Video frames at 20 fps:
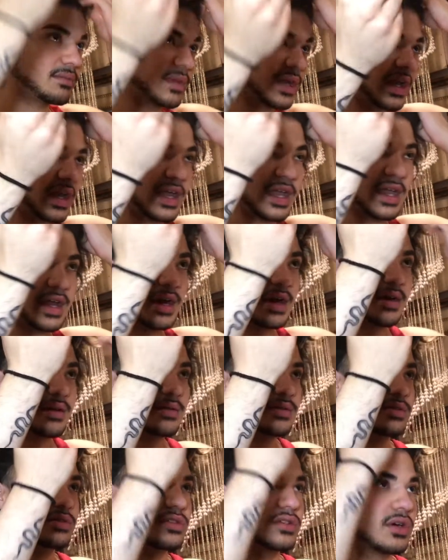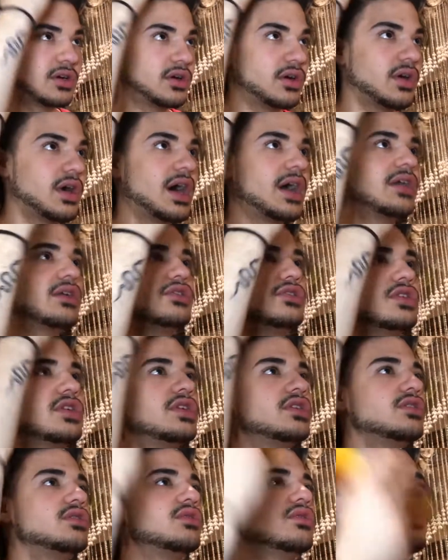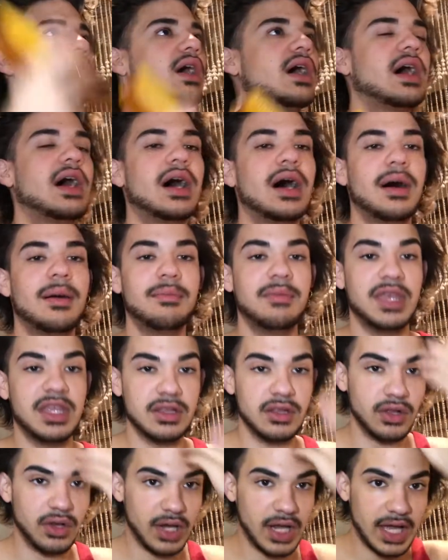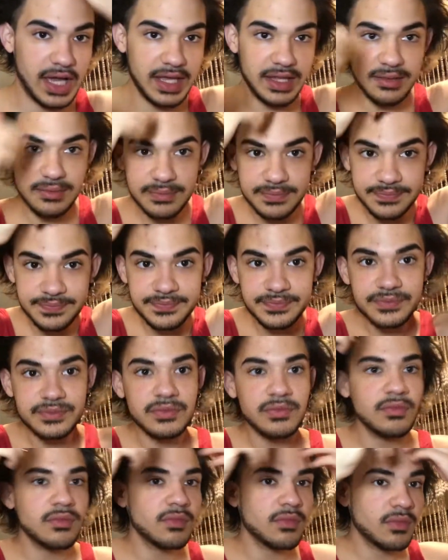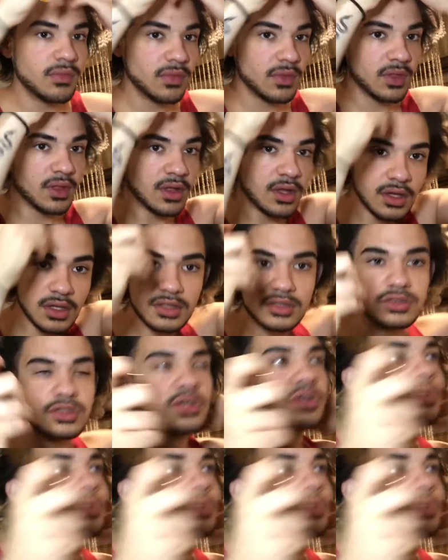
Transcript: my hair. So I usually do a middle line. So